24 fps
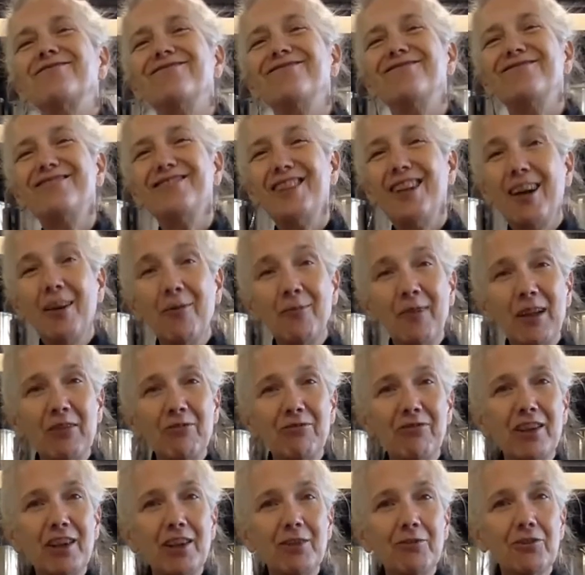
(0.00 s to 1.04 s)
not my
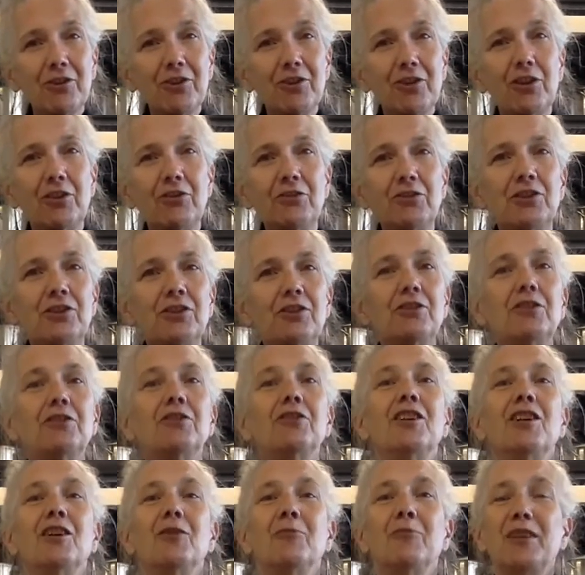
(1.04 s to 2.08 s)
favorite go-to,
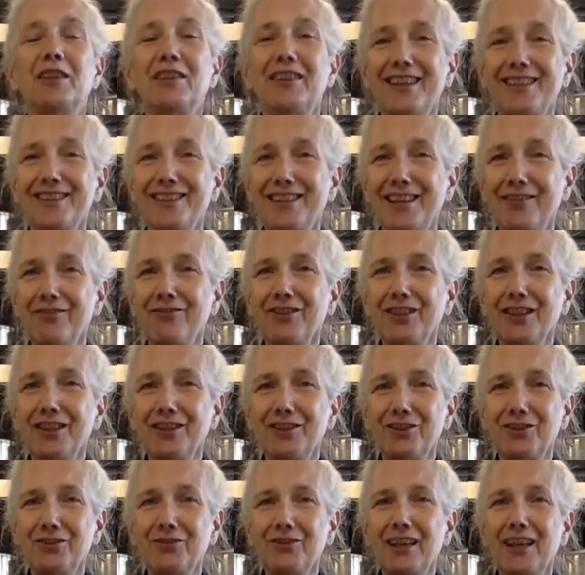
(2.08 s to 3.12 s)
but they definitely
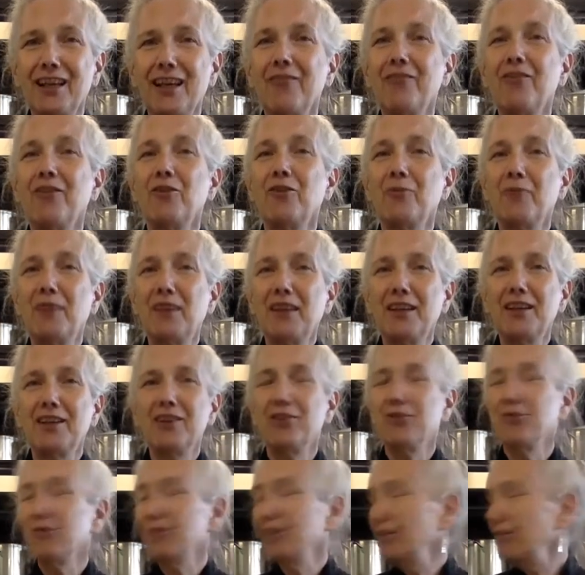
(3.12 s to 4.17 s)
do have
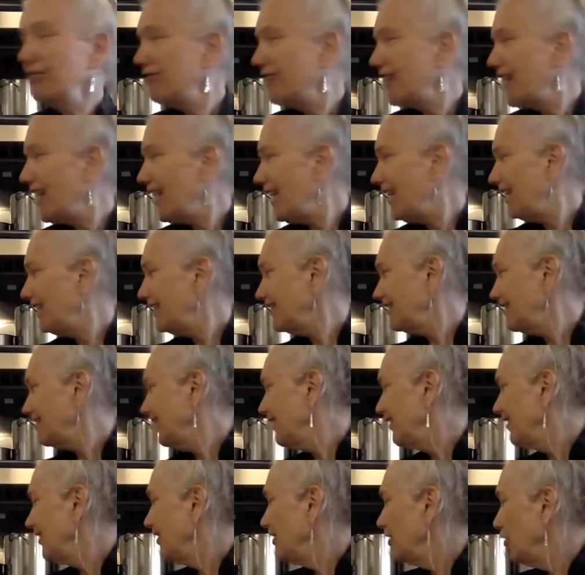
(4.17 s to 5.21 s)
omega-3 fat.
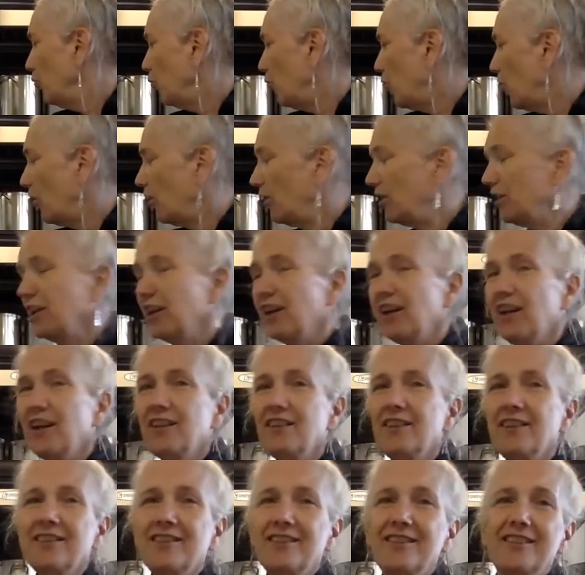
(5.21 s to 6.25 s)

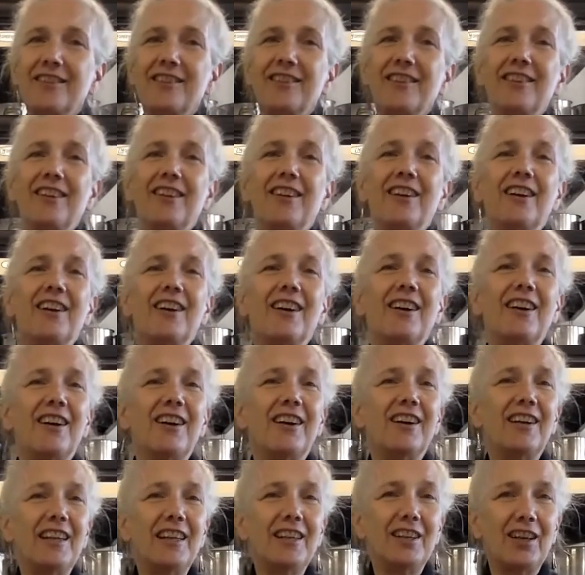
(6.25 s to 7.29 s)
Walnuts
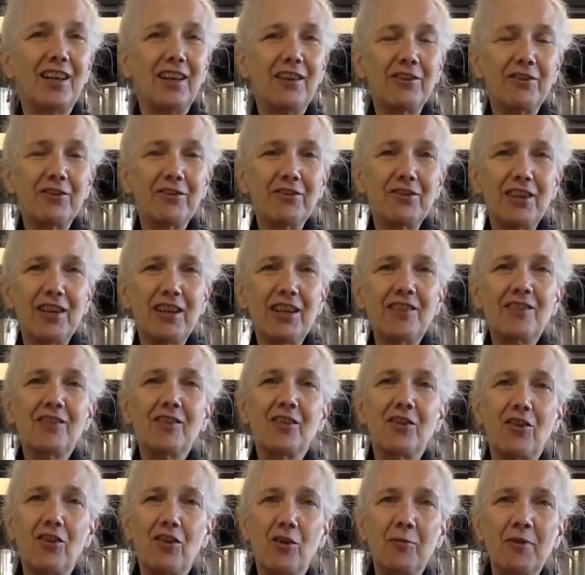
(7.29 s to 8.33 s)
and other nuts,
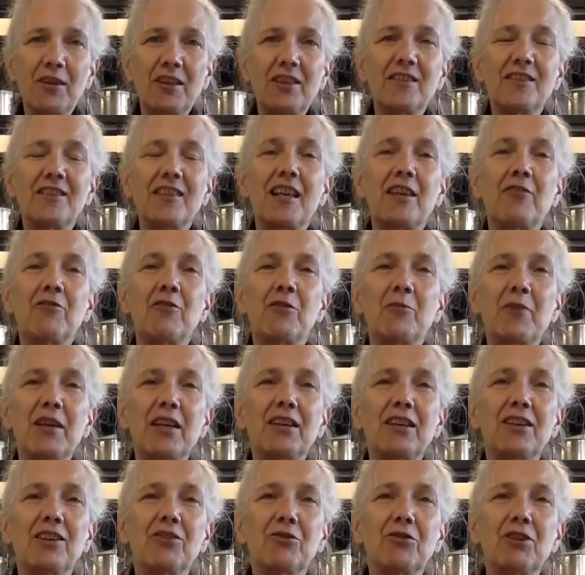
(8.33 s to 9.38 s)
almonds have
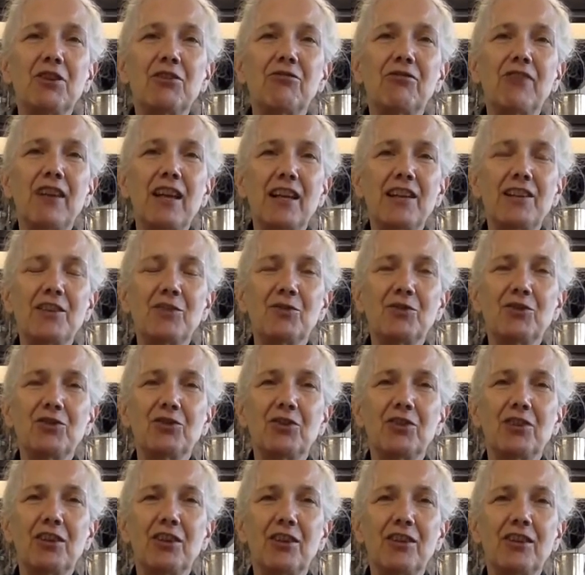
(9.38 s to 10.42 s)
omega-3 fats, which are
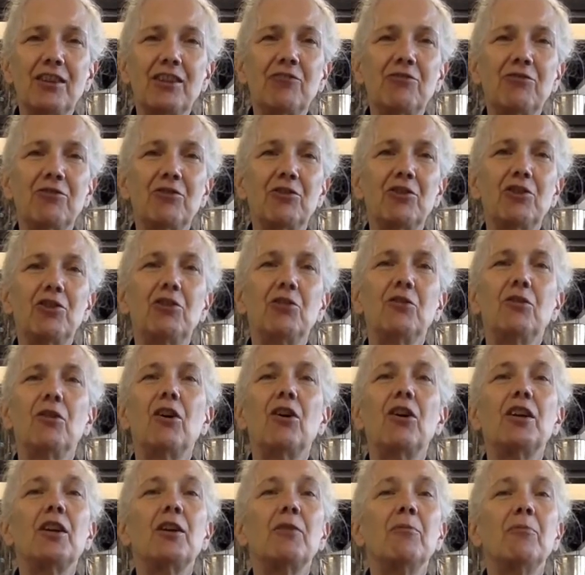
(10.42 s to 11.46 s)
healthy for you
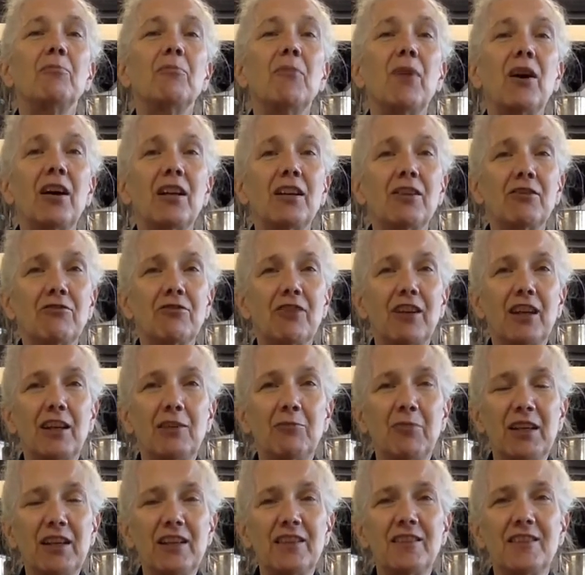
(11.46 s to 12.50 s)
on a modified
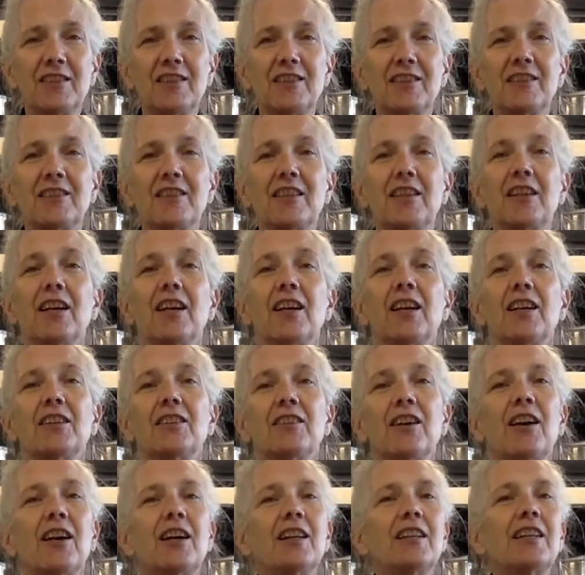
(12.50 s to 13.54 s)
basis,
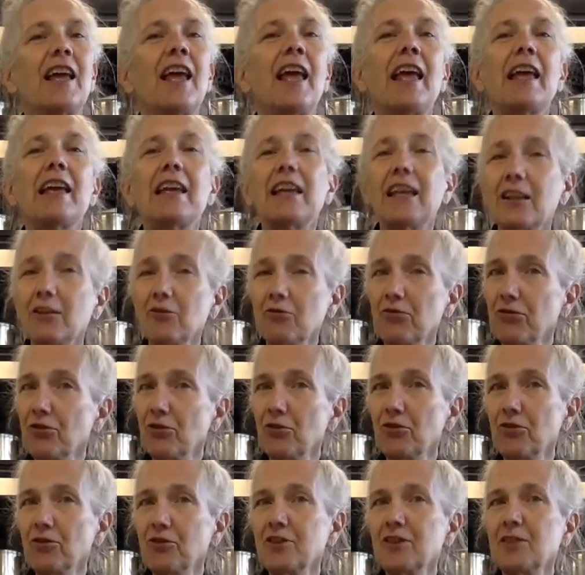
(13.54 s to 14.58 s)
not
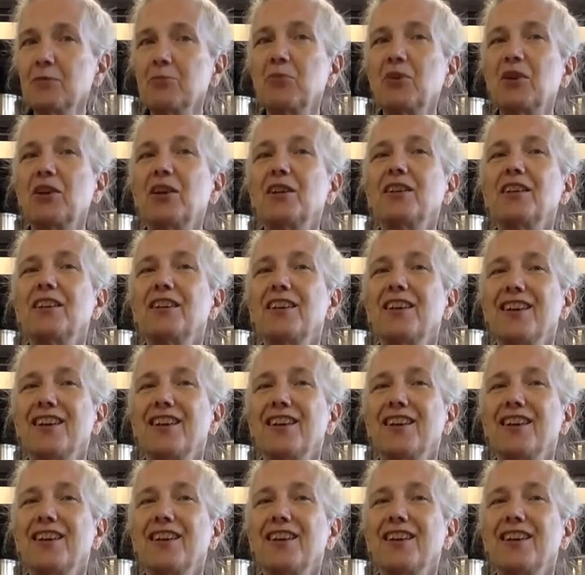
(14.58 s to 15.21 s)
handfuls, but